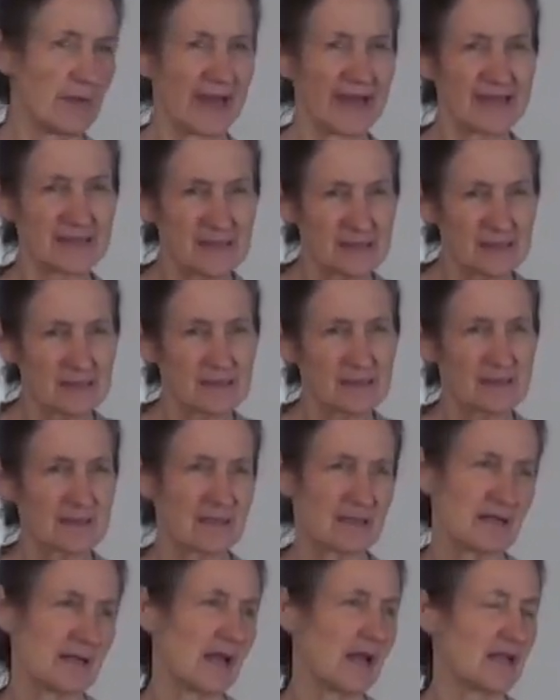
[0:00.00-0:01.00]
painted
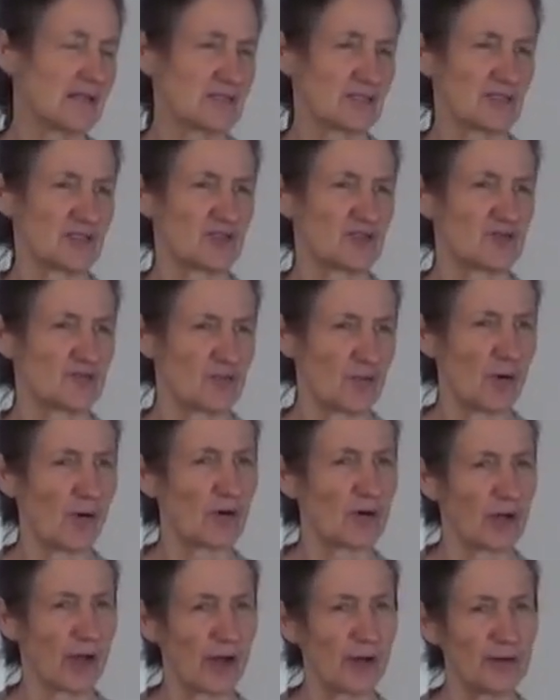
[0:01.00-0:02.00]
and has a
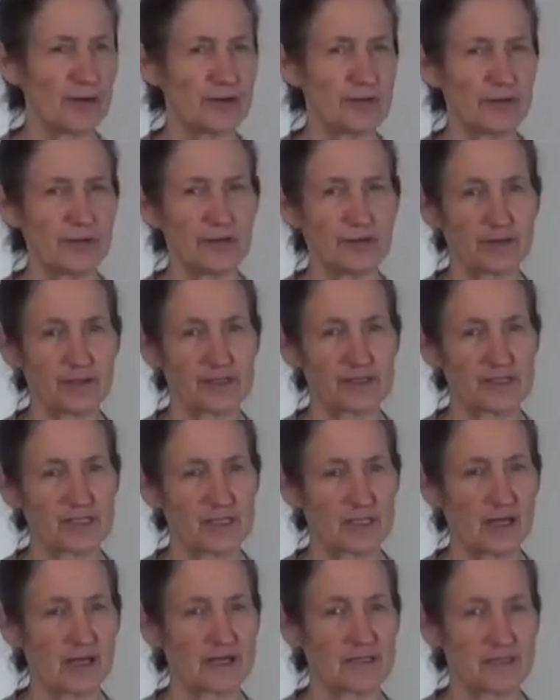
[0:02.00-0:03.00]
strong odour, you can
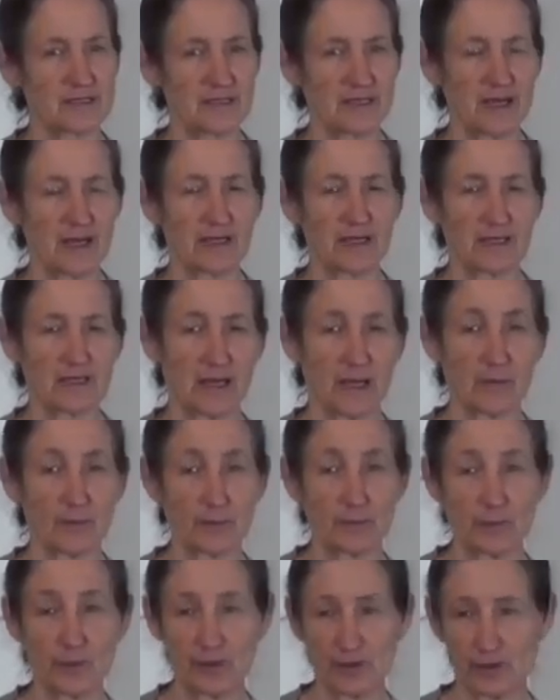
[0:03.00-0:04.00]
slice the onion up
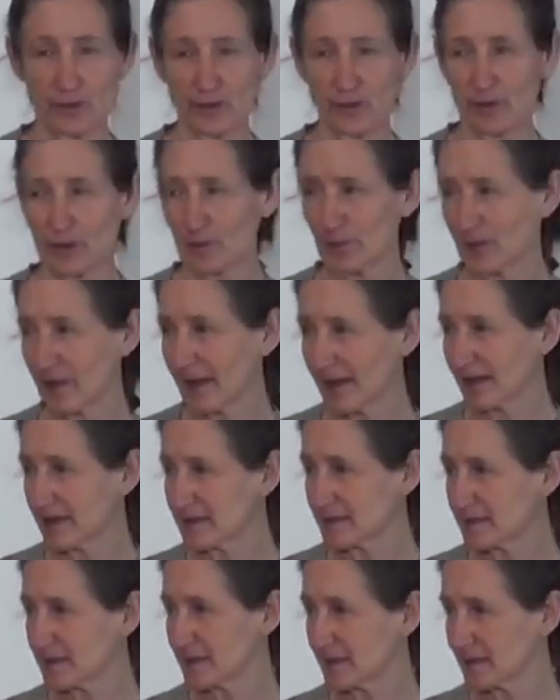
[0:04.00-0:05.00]
and put it on a
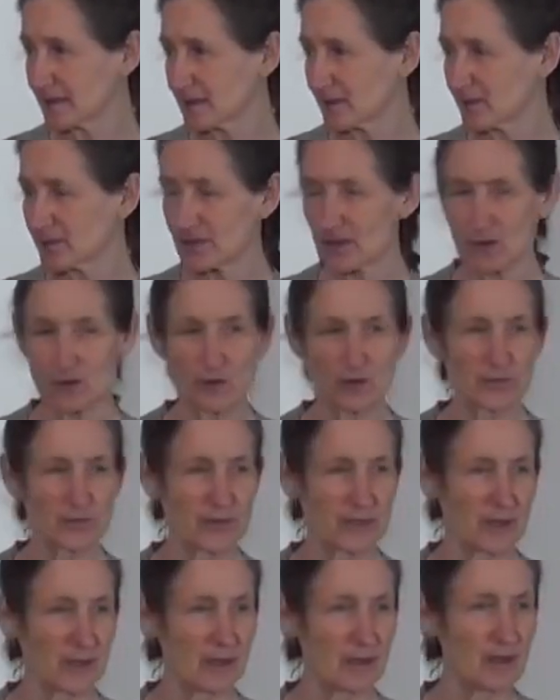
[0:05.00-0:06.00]
plate and it'll absorb
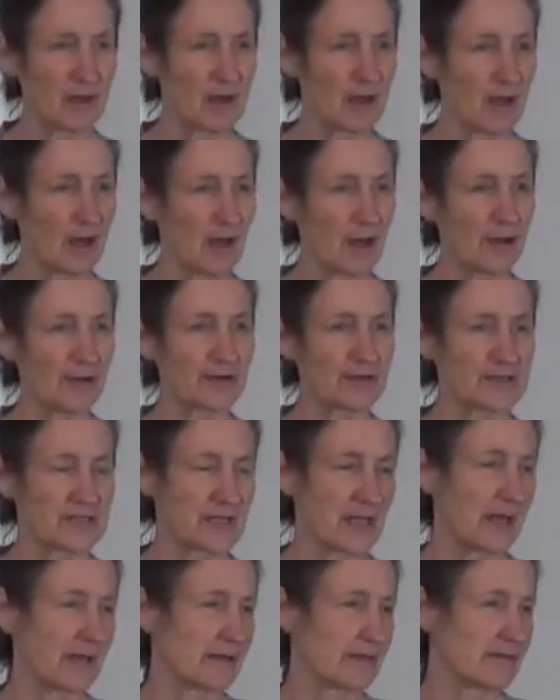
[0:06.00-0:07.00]
the odours
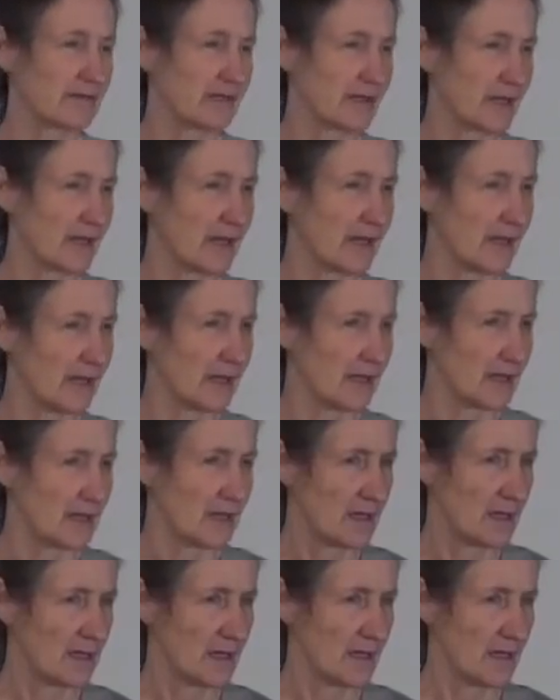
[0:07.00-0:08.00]
out of the air.
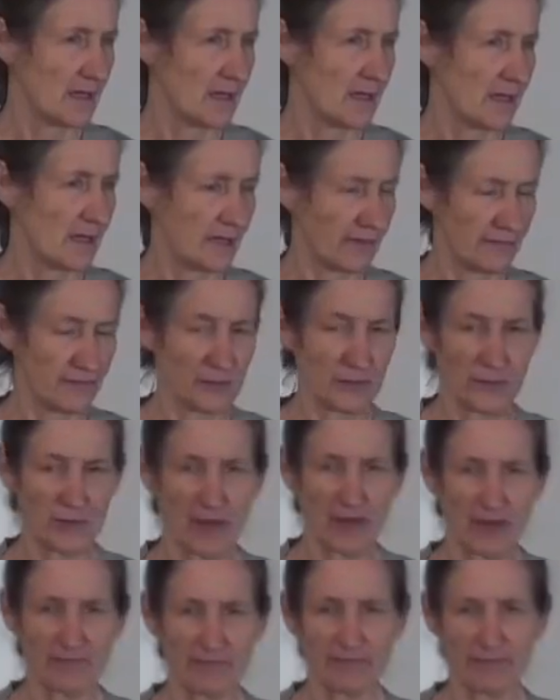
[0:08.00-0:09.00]
If you
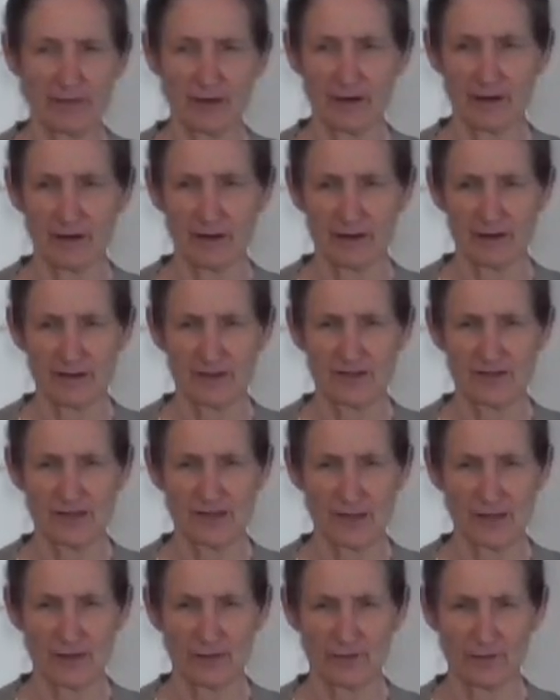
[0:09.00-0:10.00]
have a,
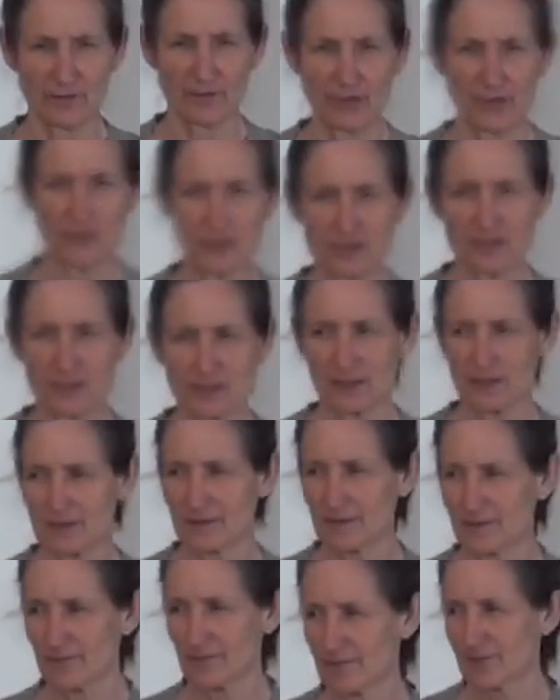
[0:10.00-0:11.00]
a fridge that
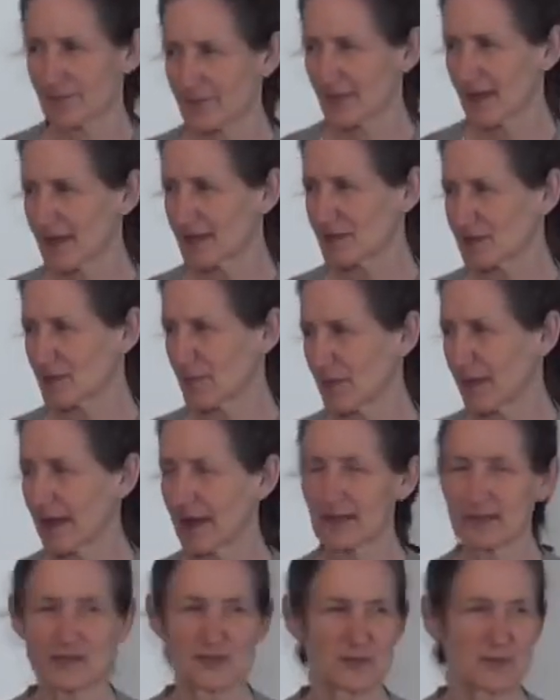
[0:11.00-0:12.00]
has a
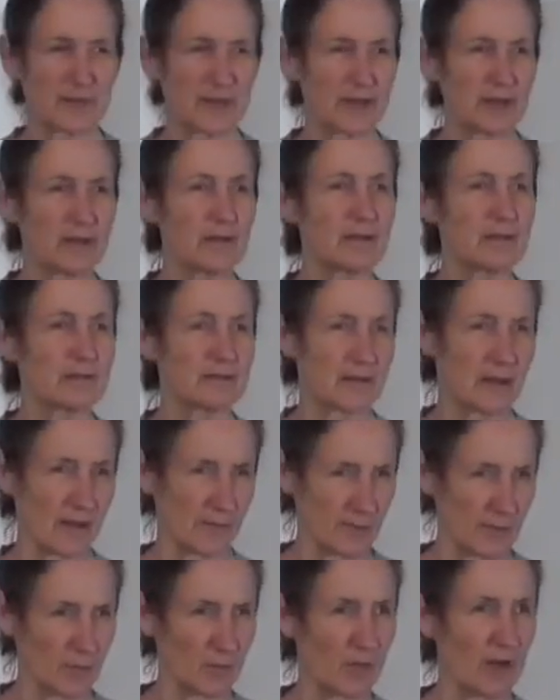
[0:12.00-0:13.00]
bad smell,
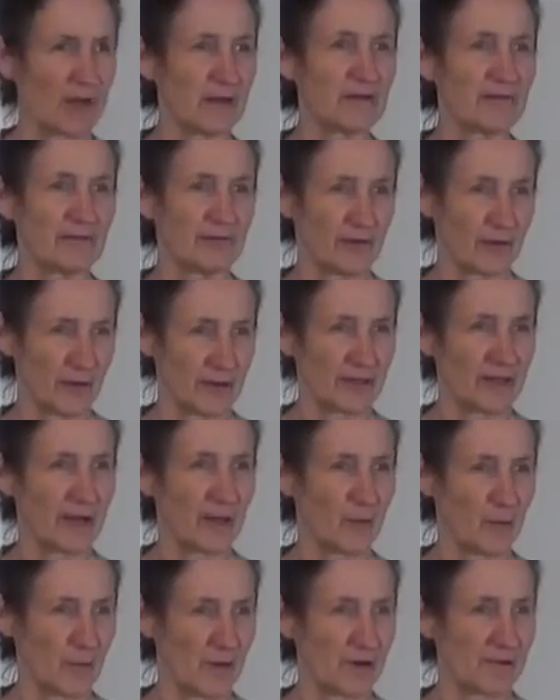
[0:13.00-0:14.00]
number one, find
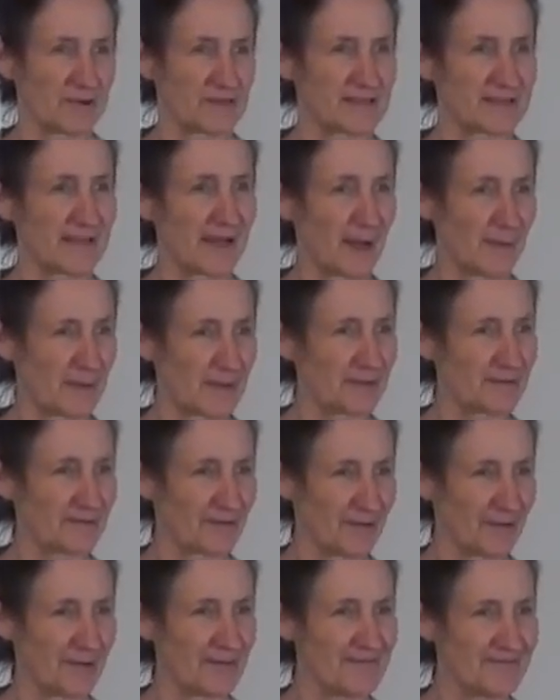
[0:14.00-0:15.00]
out where it's coming
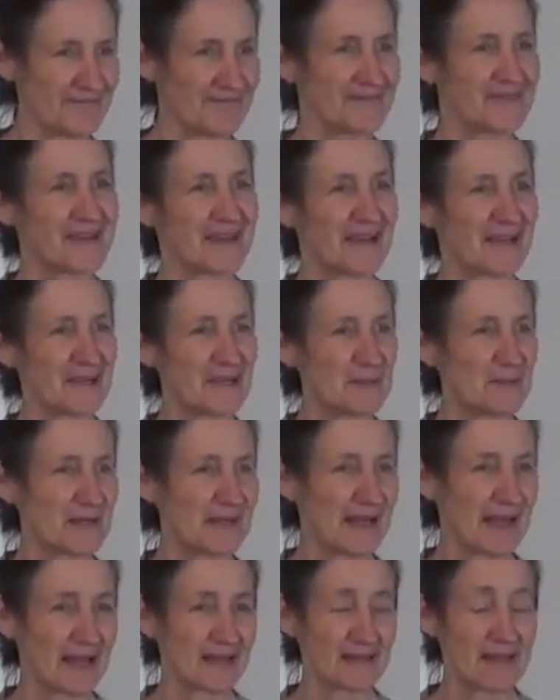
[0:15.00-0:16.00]
from
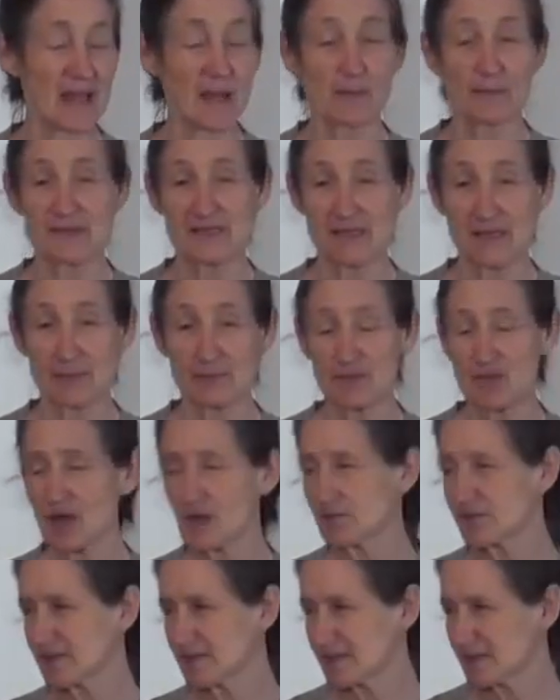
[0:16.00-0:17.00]
eliminate that, but
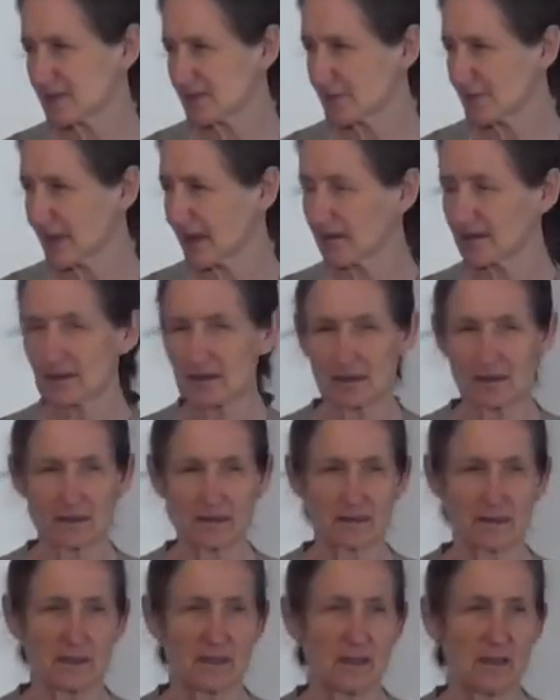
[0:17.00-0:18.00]
sometimes the smell
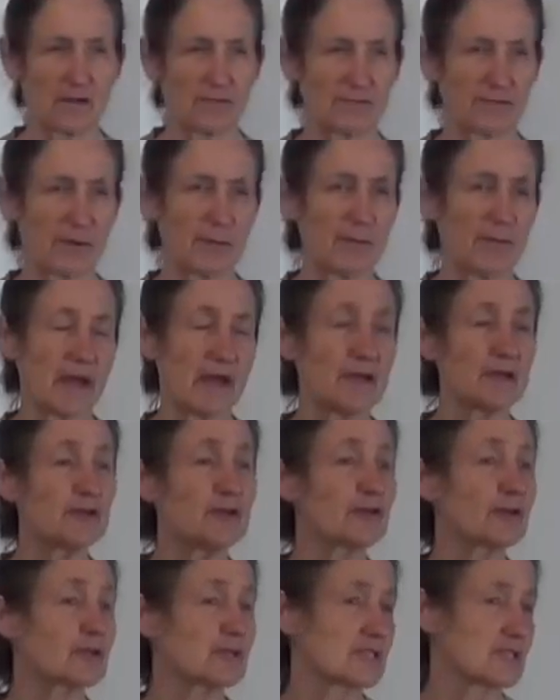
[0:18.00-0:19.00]
can remain.
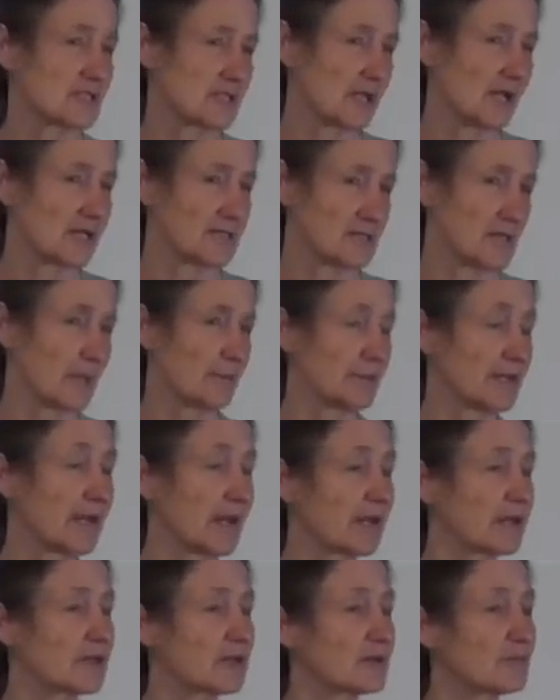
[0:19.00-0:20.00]
You can slice up an
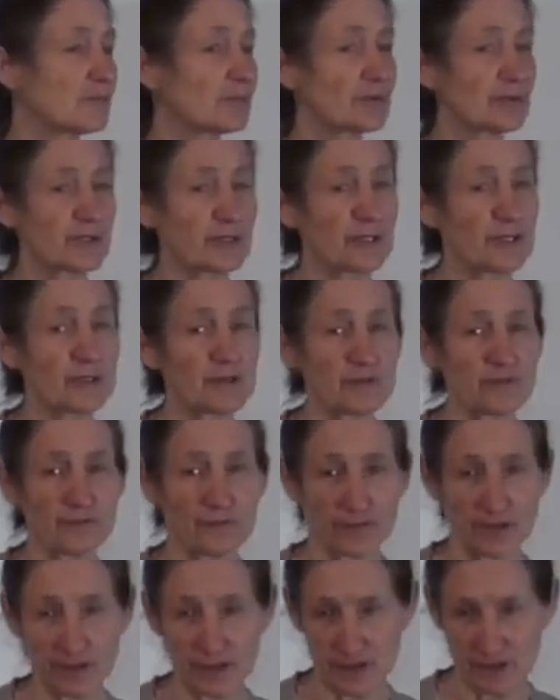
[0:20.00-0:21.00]
onion and put it in the
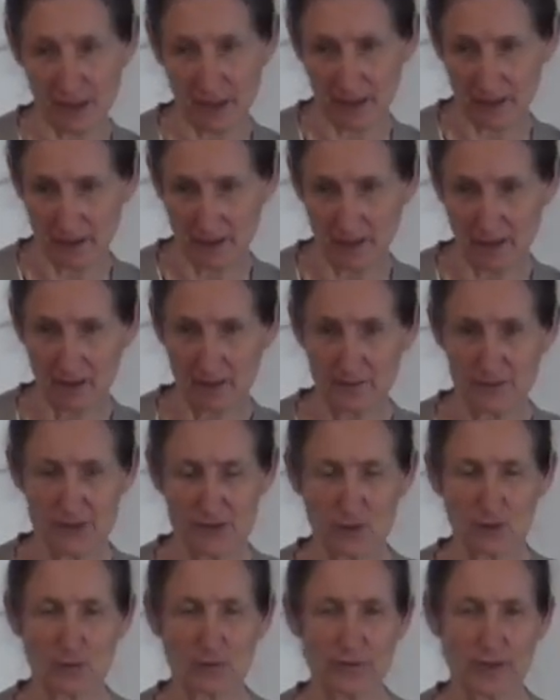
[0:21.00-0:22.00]
fridge and it'll
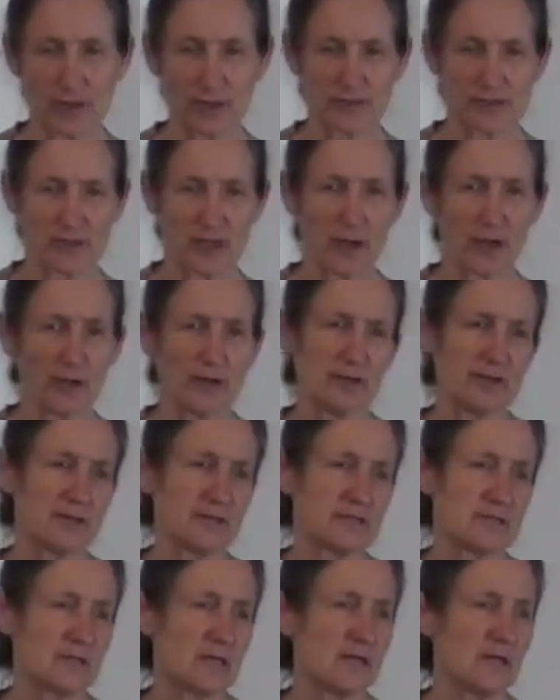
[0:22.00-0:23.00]
absorb those
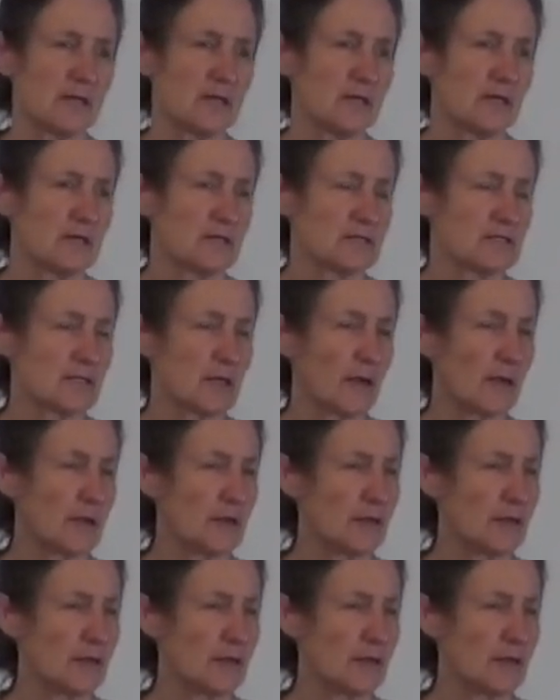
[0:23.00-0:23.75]
odours. So